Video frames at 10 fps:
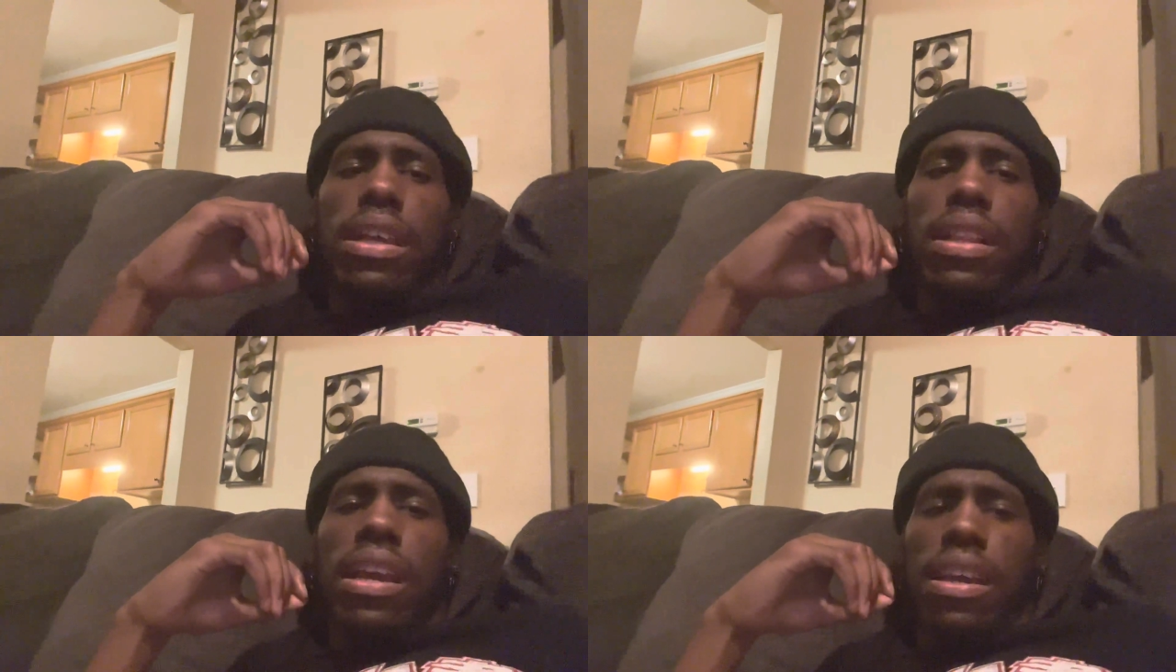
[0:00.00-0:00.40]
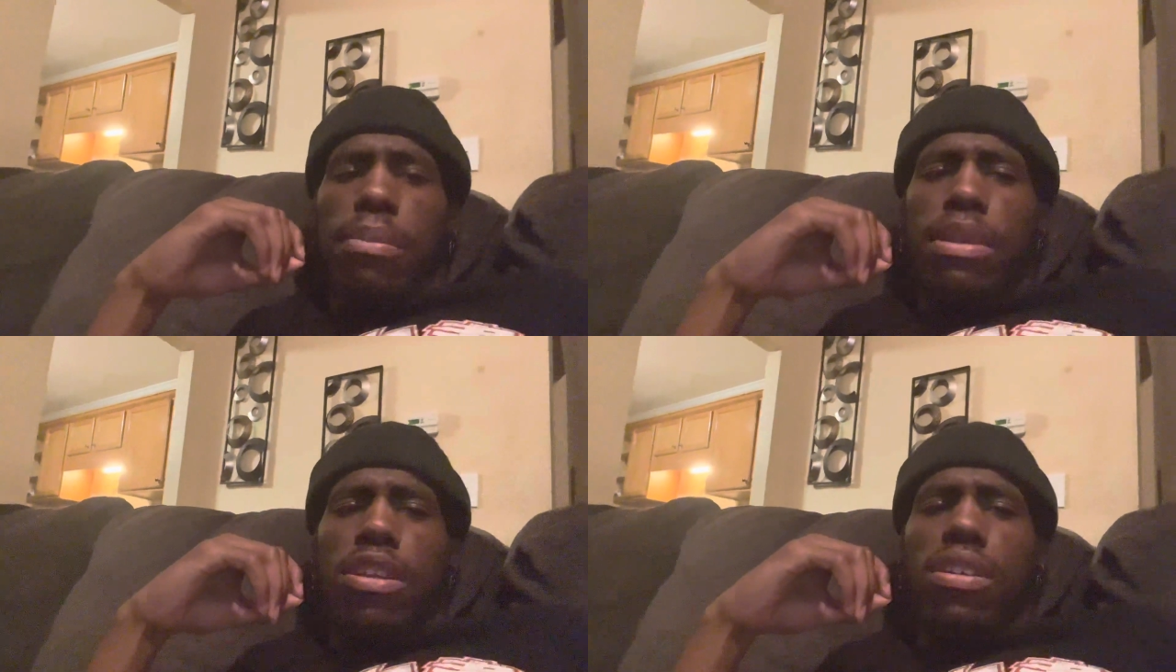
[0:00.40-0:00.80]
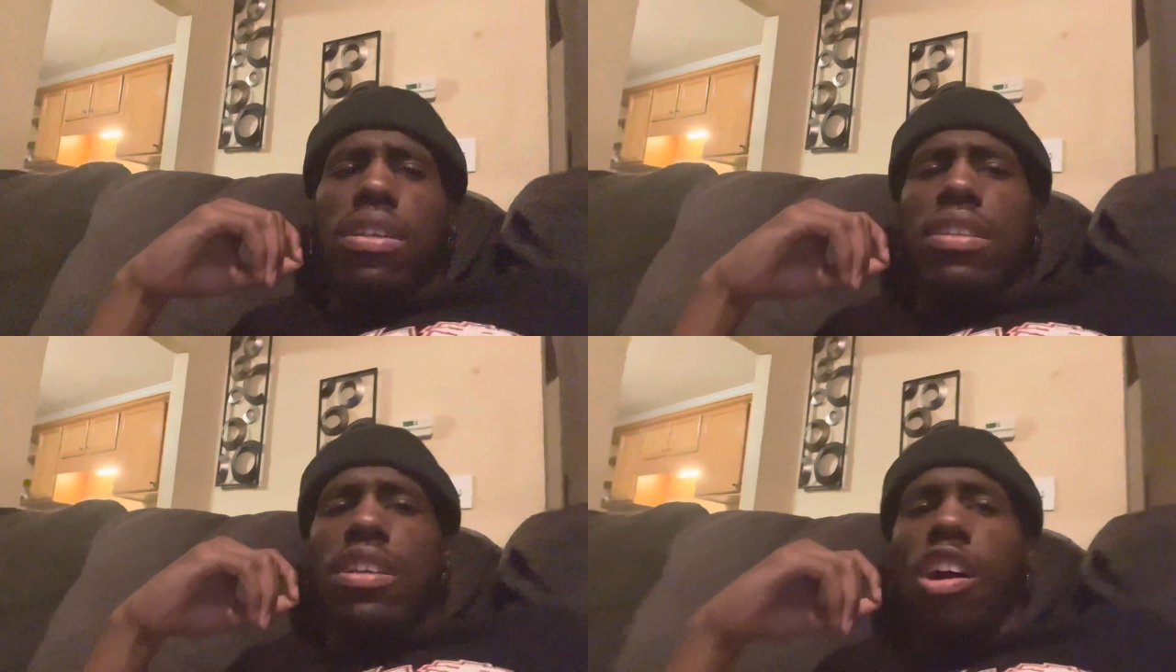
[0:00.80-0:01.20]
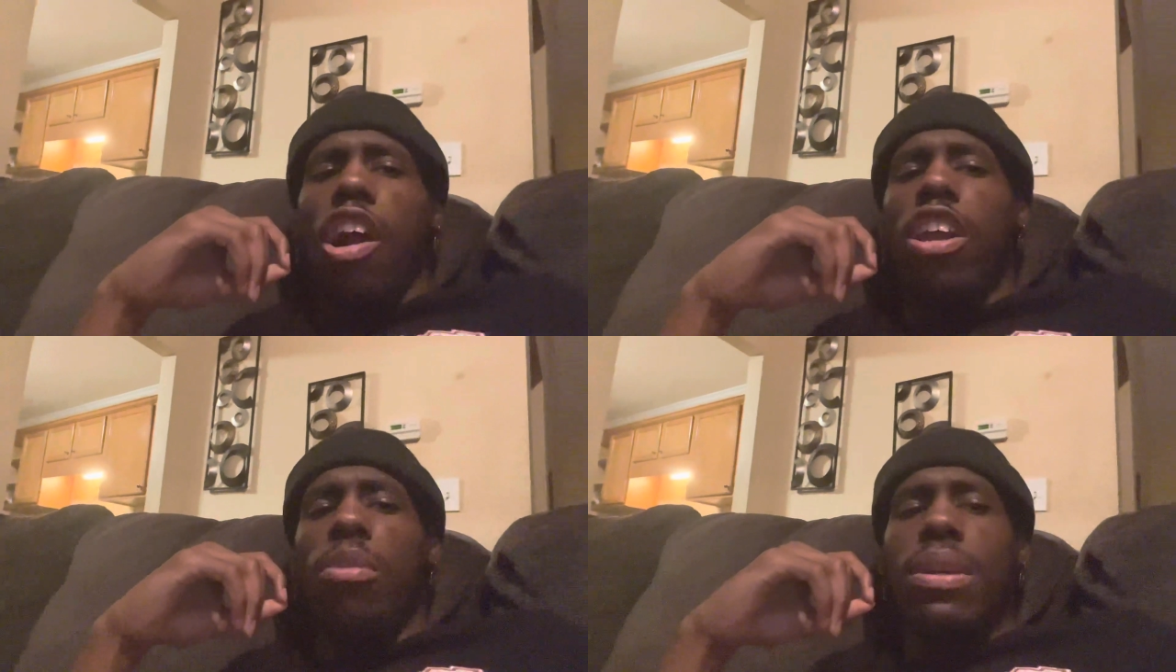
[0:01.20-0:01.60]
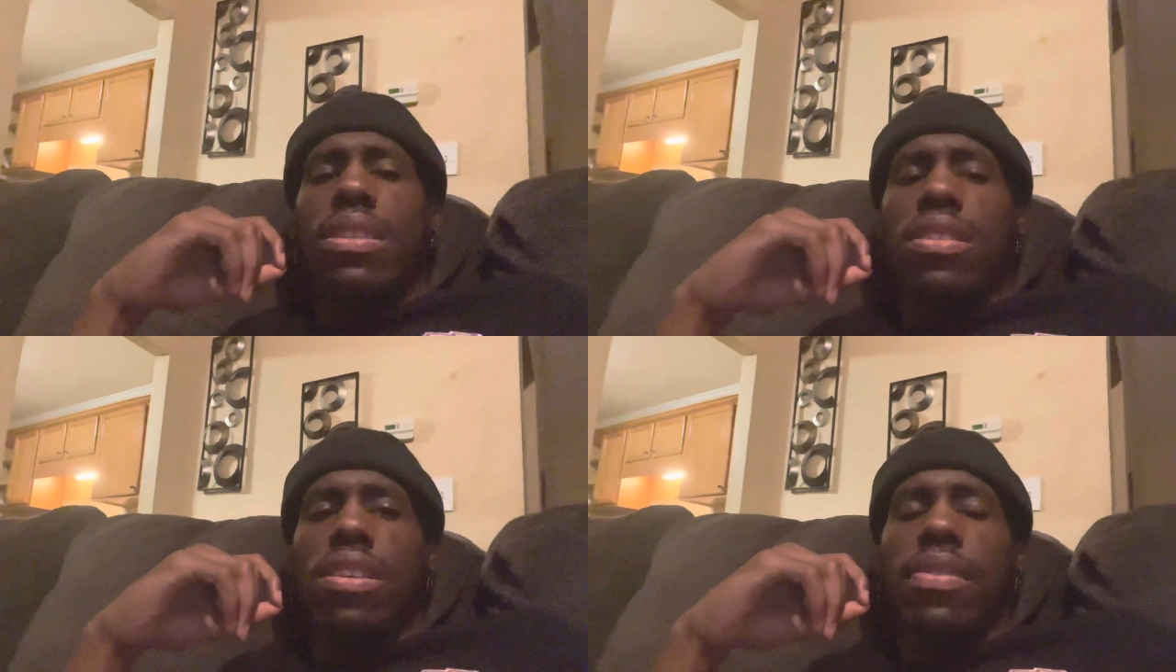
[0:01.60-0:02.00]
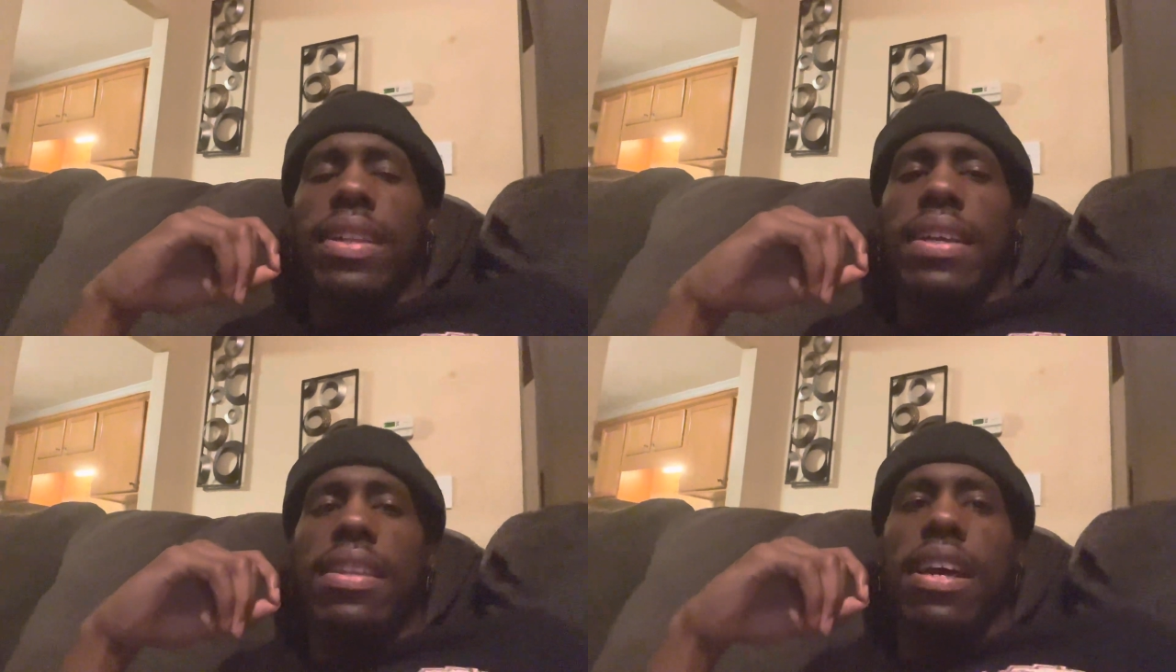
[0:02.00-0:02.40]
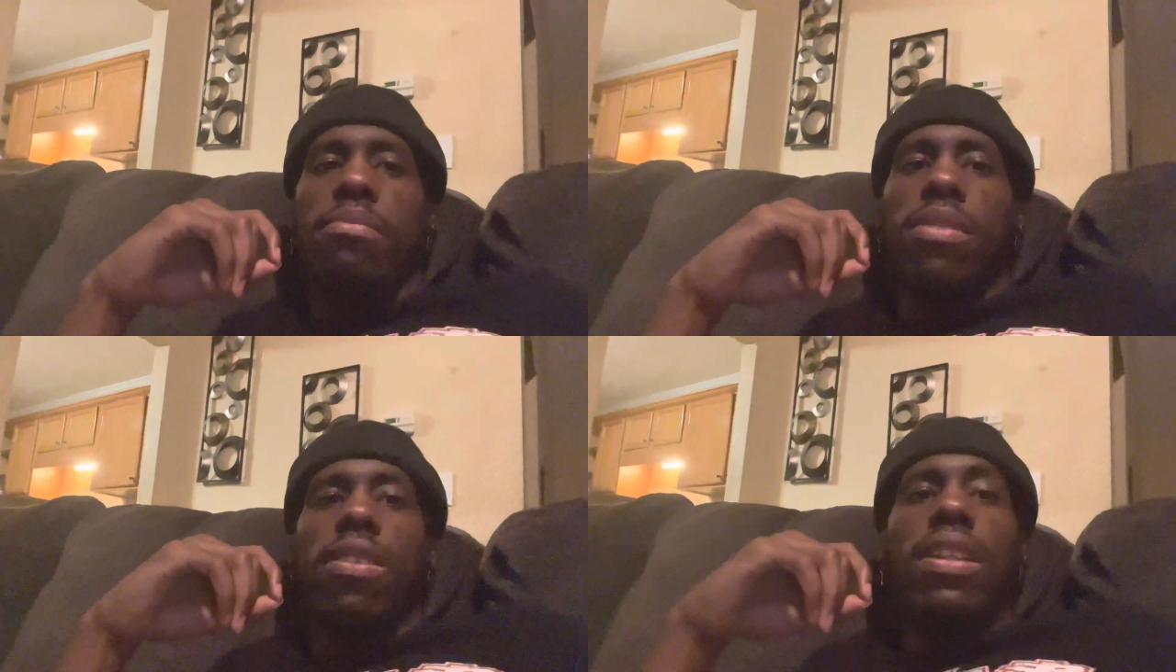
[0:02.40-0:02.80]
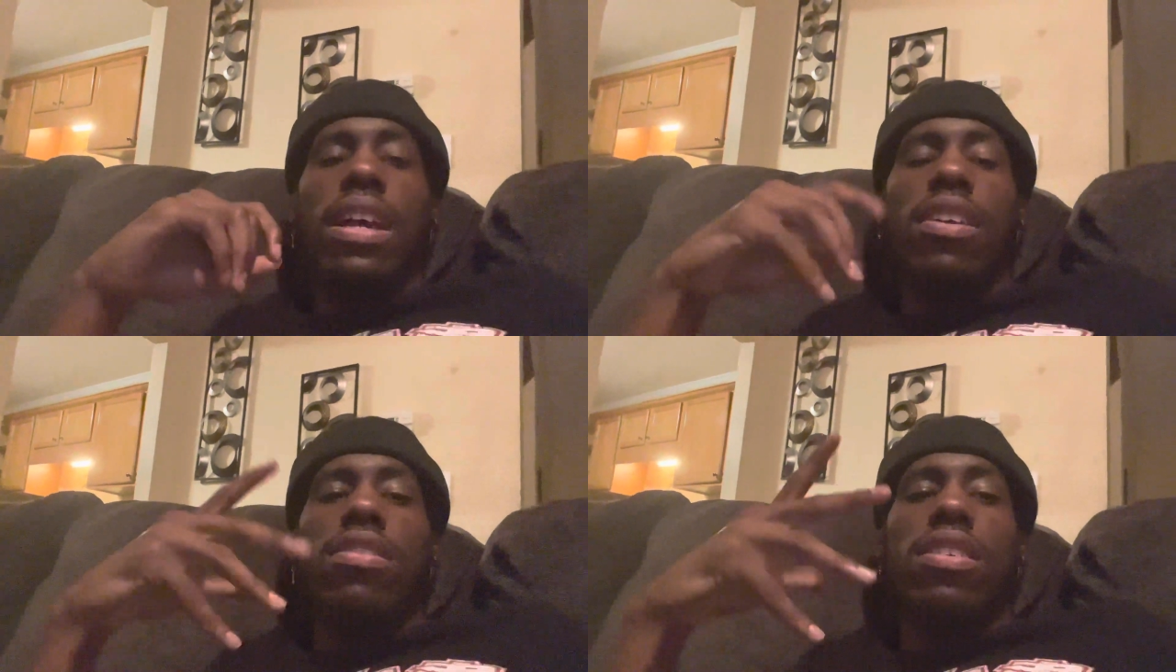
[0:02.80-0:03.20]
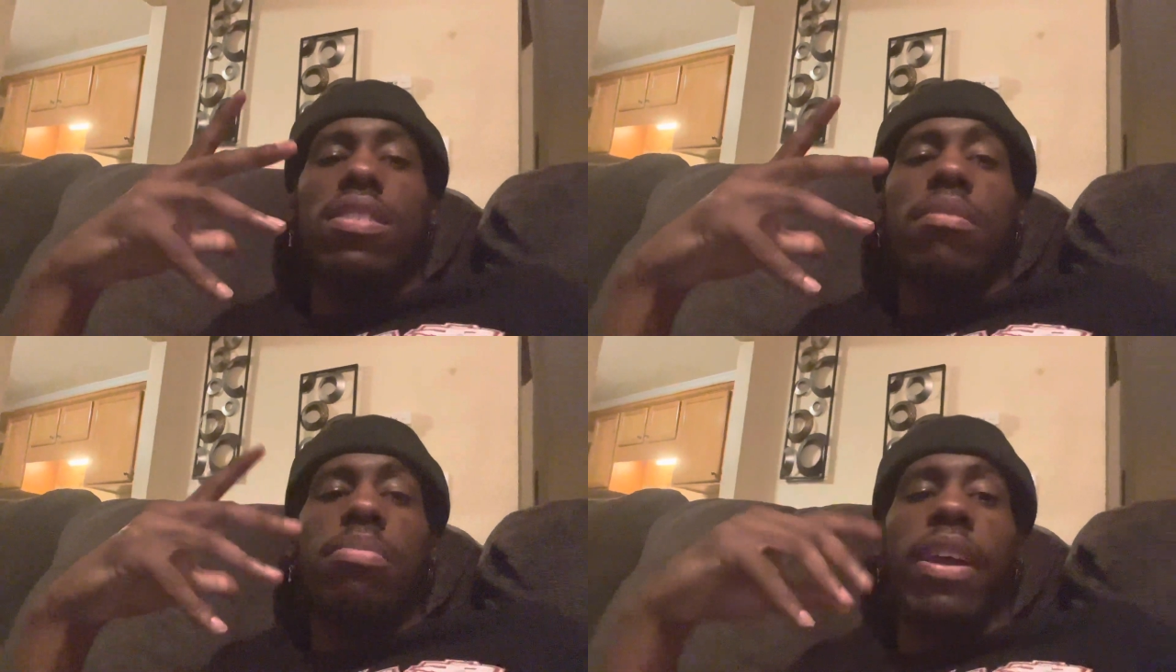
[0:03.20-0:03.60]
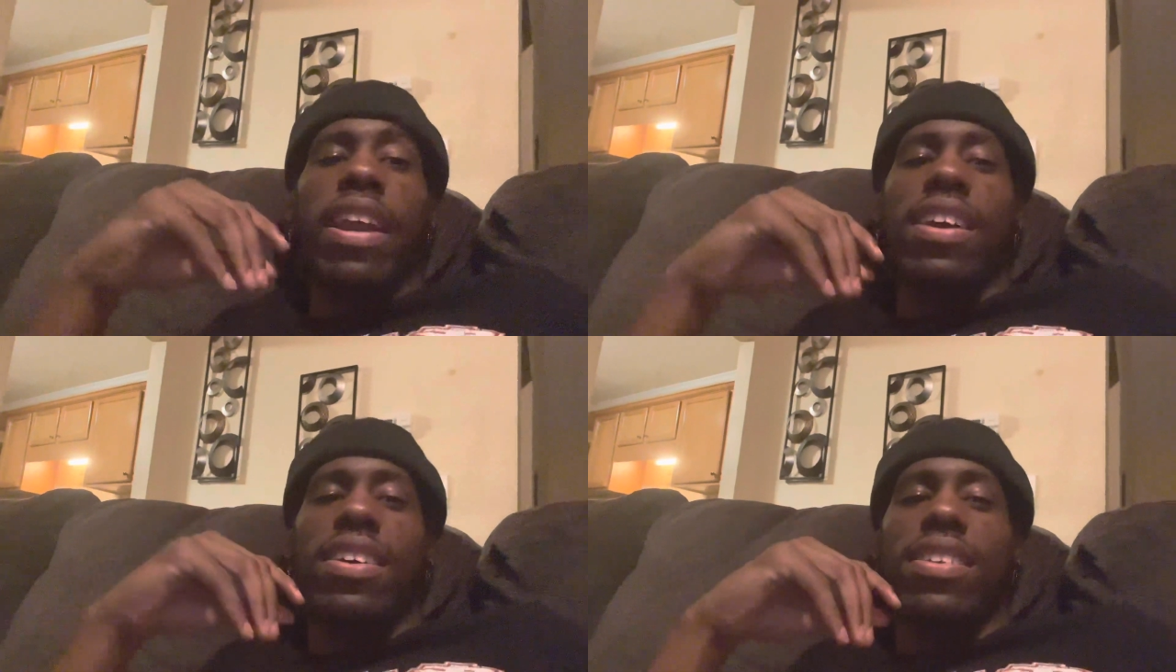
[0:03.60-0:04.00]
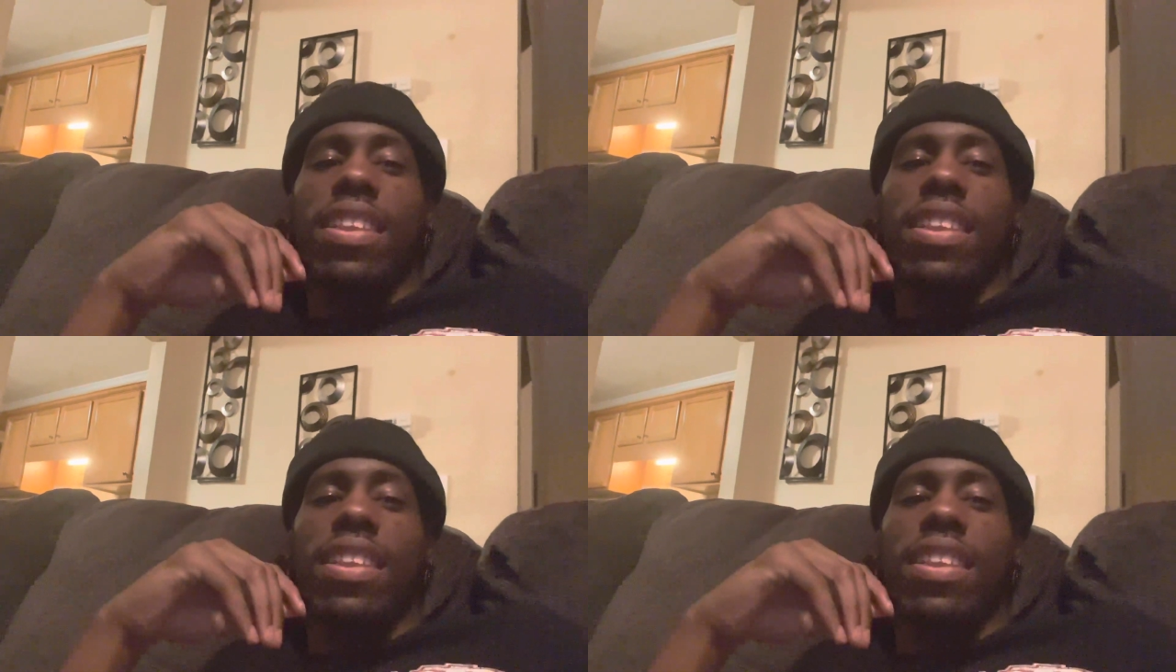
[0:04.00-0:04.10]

like it be turning into arguments and stuff like that, bro. Like it's just a prank.